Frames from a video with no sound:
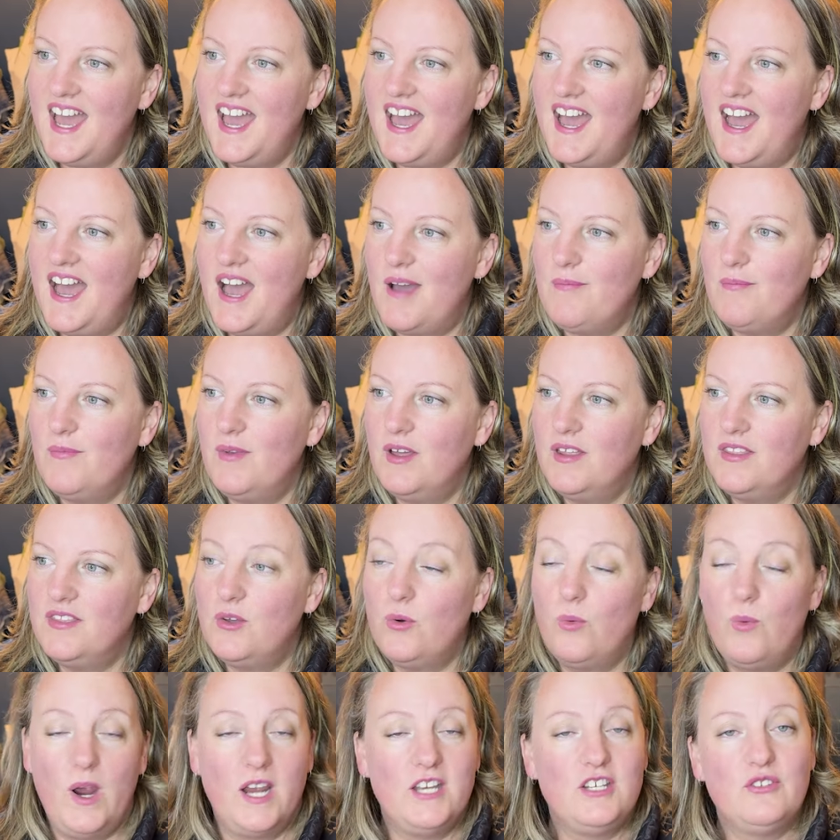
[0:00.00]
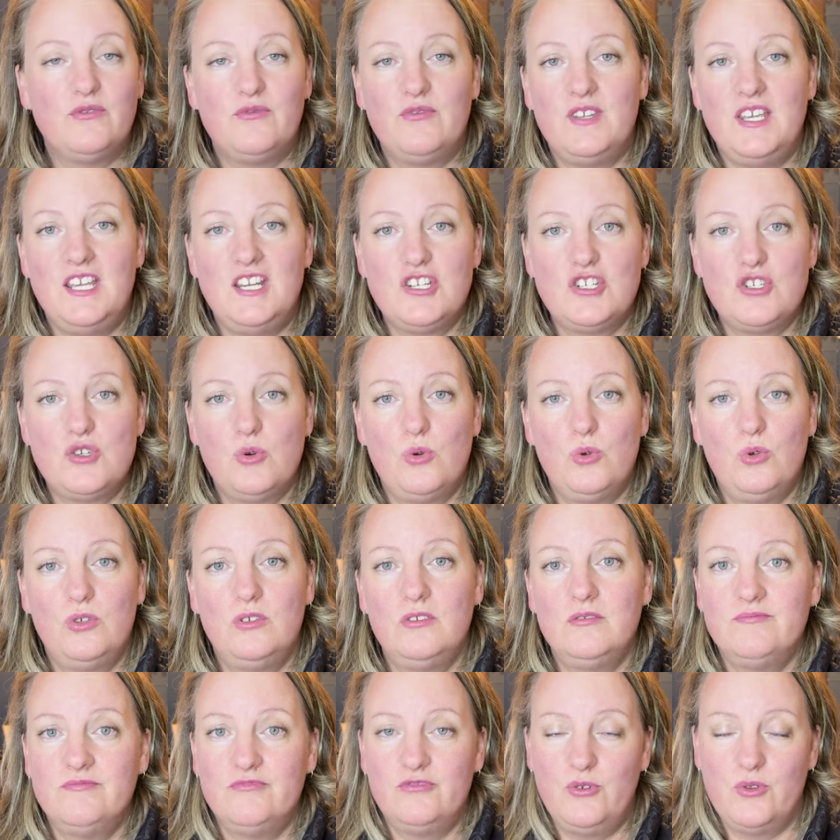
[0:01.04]
the weight of each
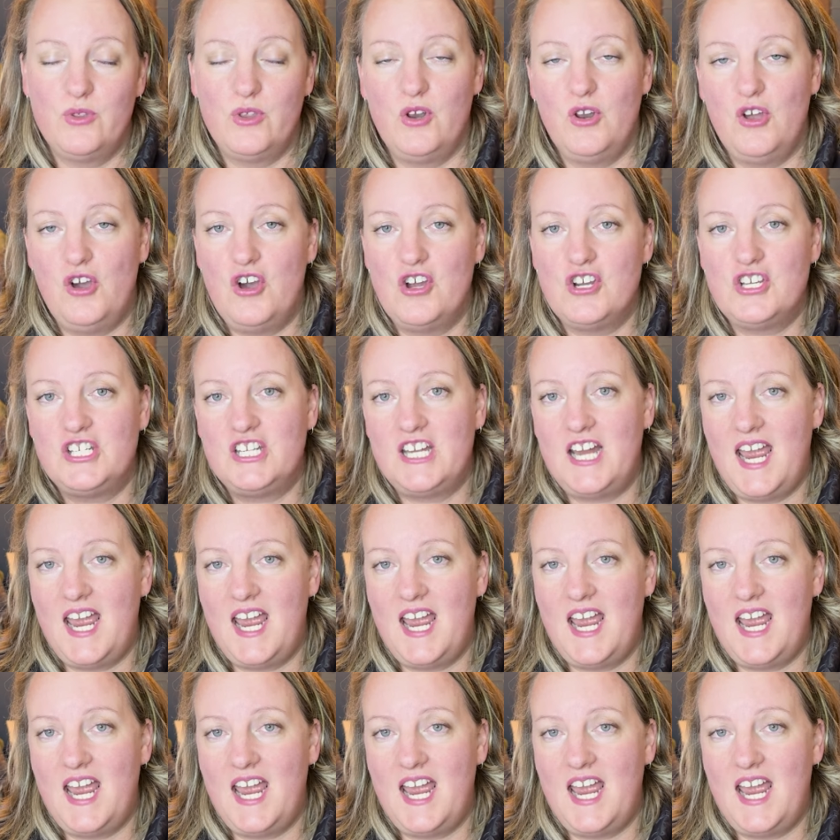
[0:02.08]
shawl for the large